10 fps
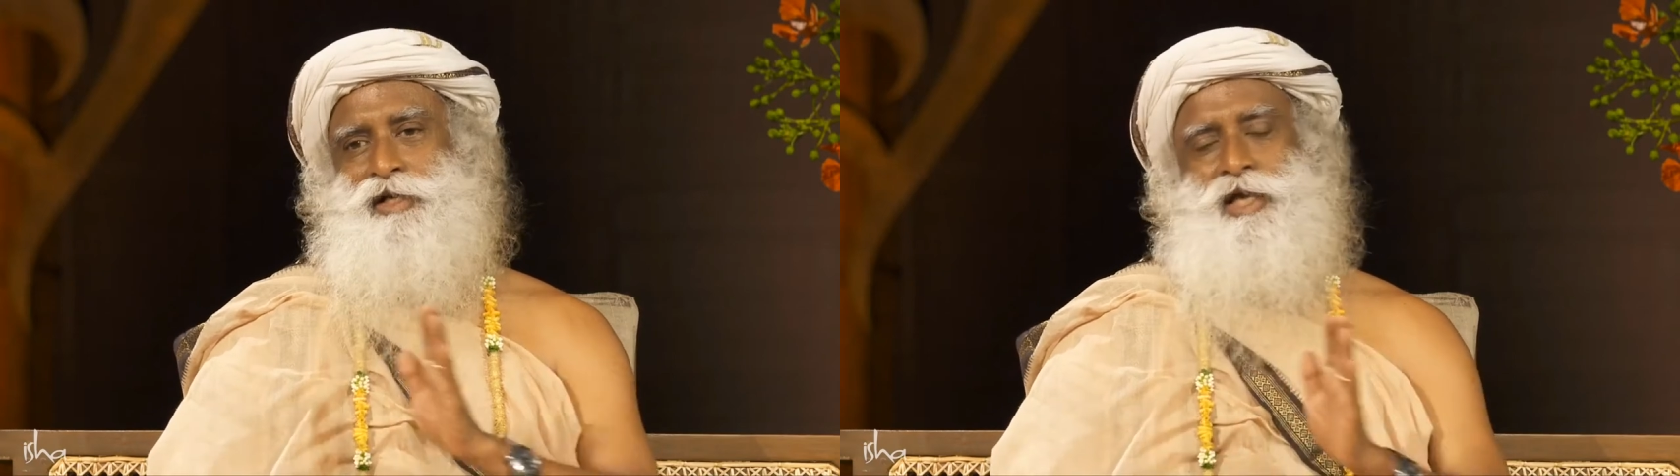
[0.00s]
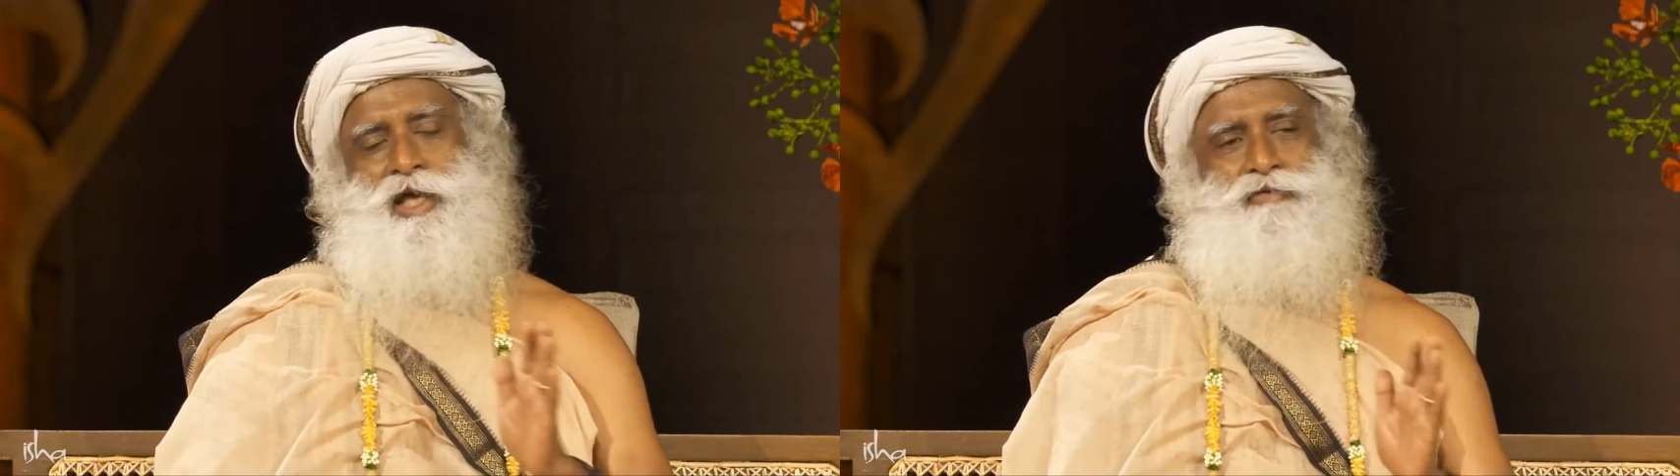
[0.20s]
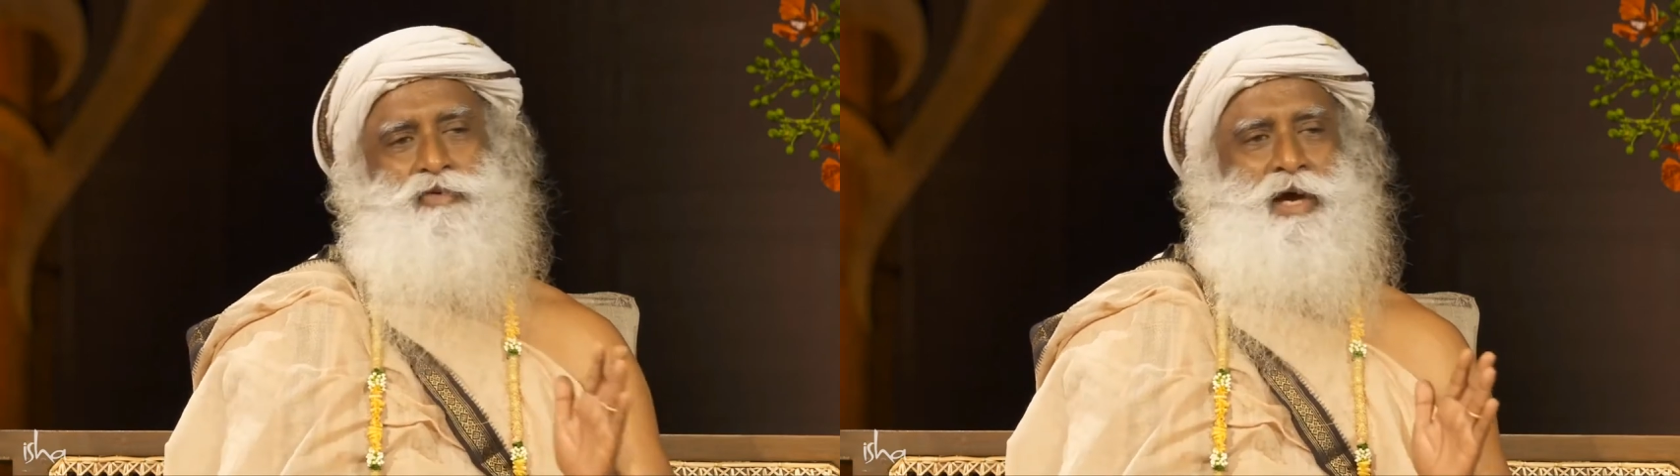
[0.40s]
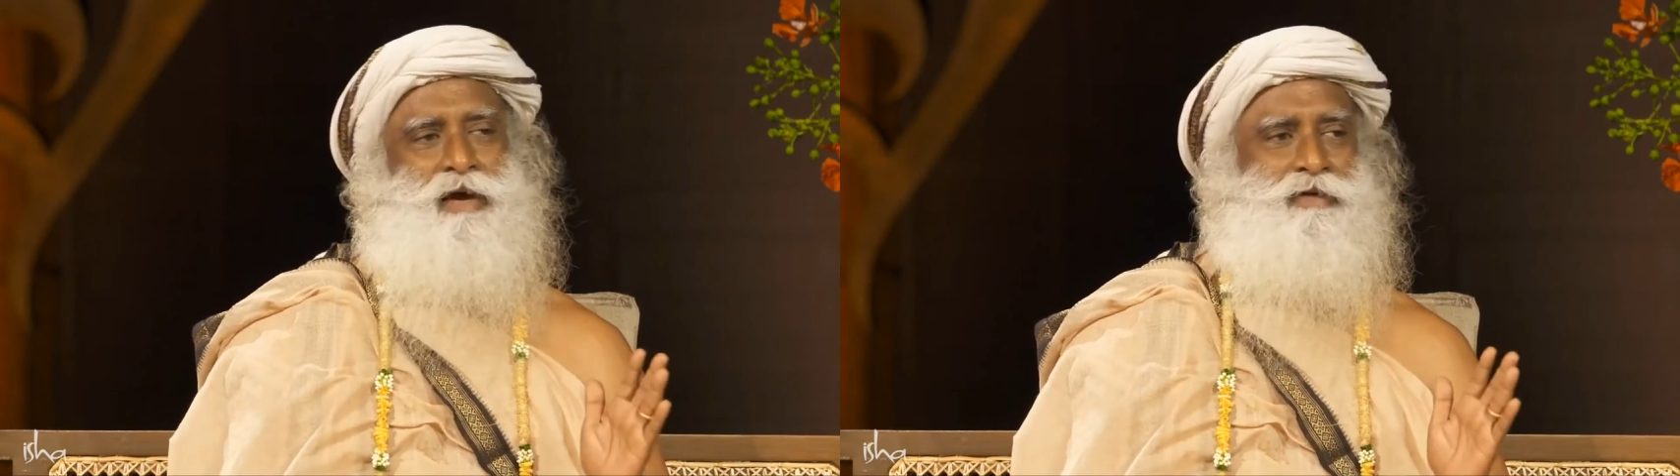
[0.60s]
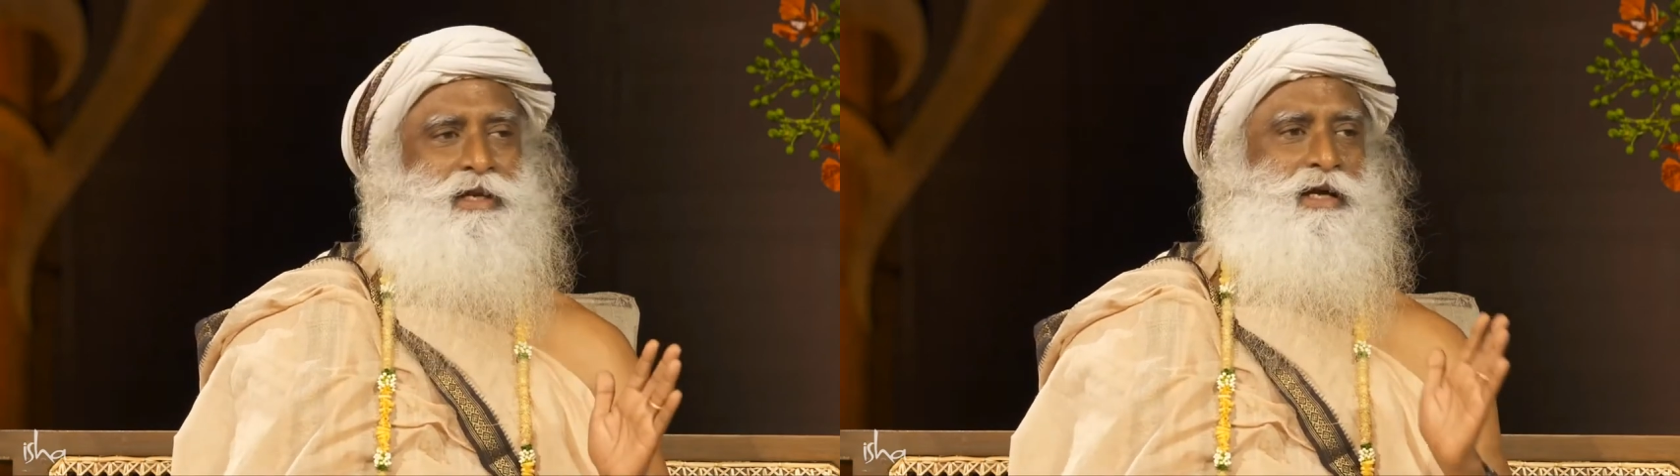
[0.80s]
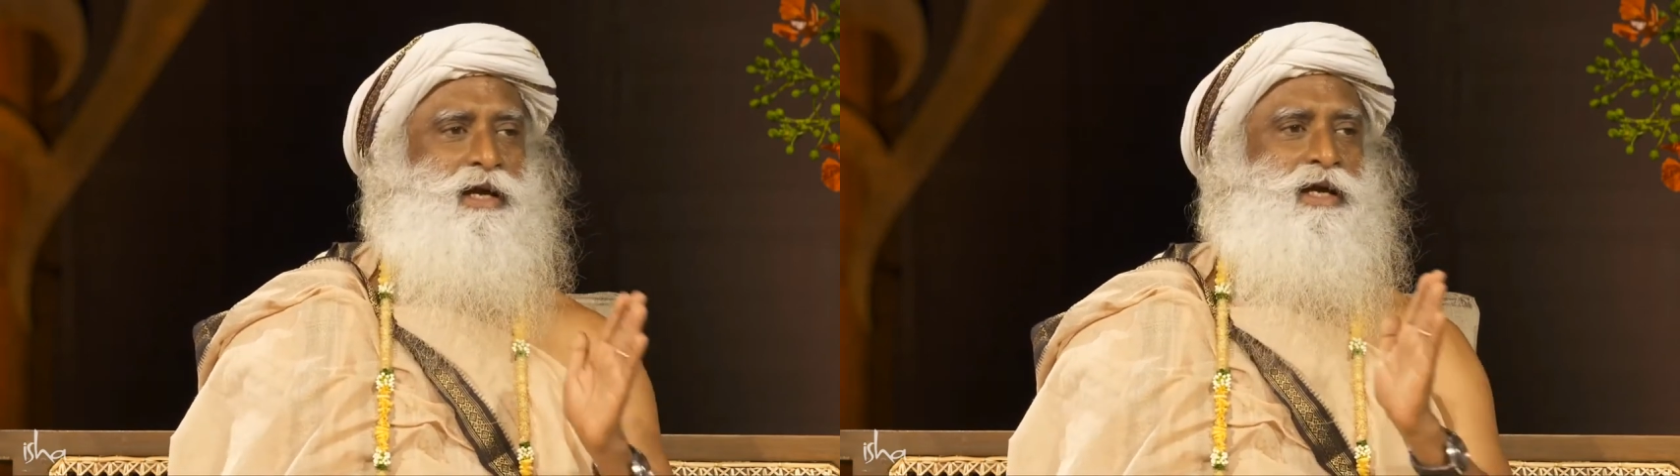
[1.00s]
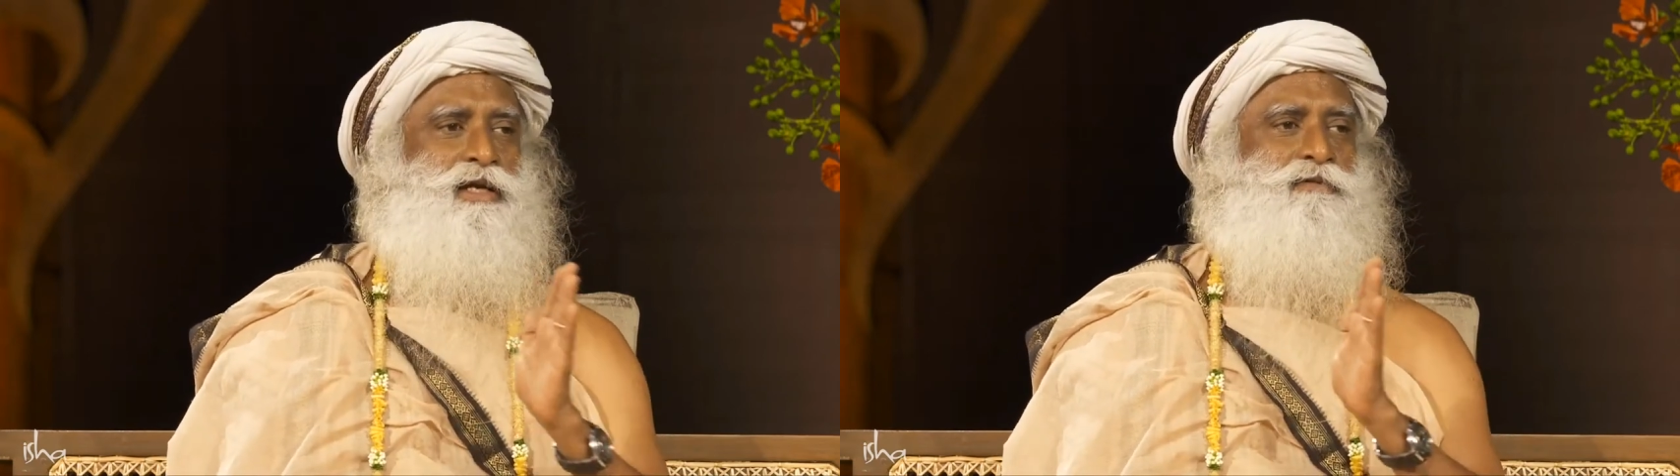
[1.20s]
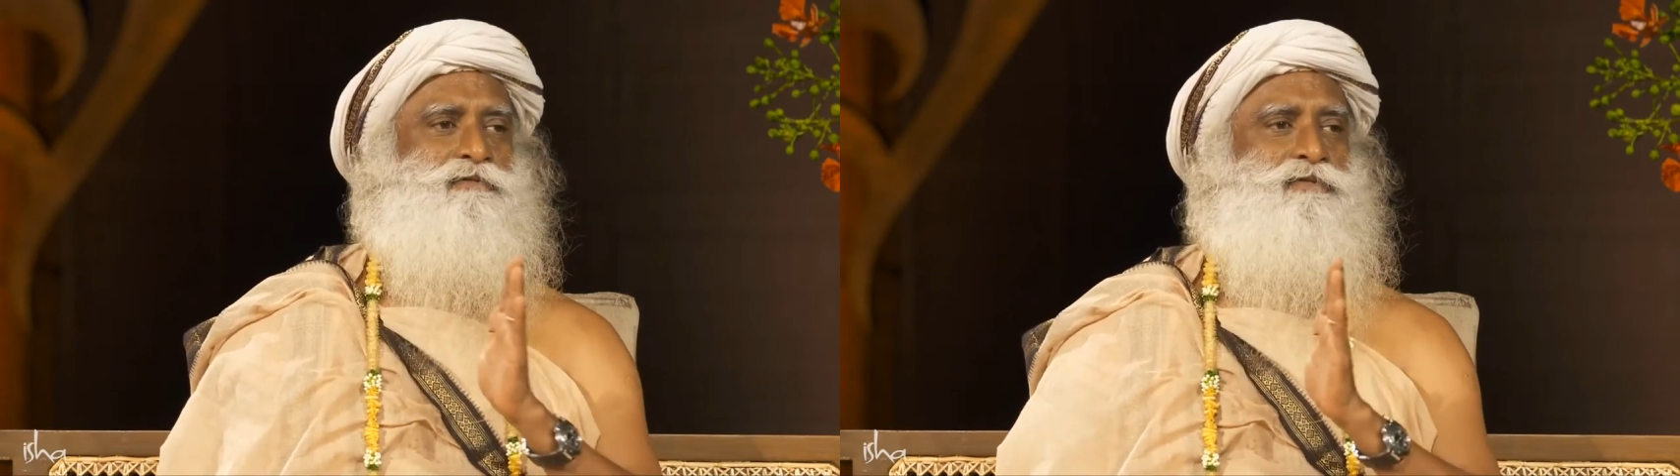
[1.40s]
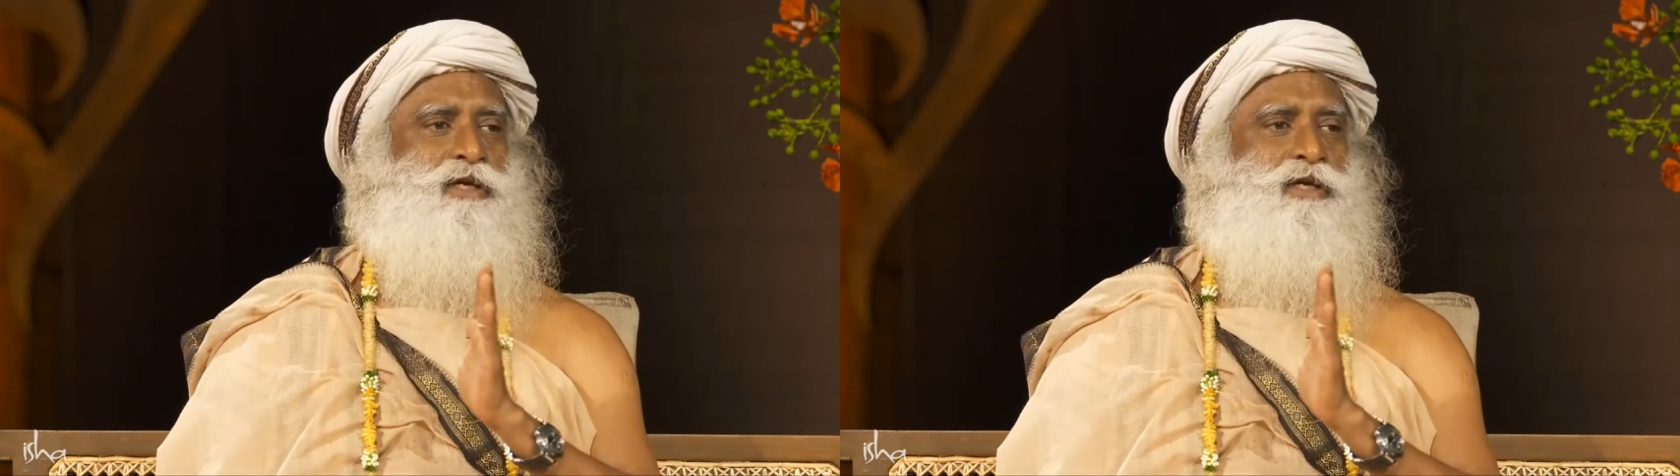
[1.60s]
if you have any kind of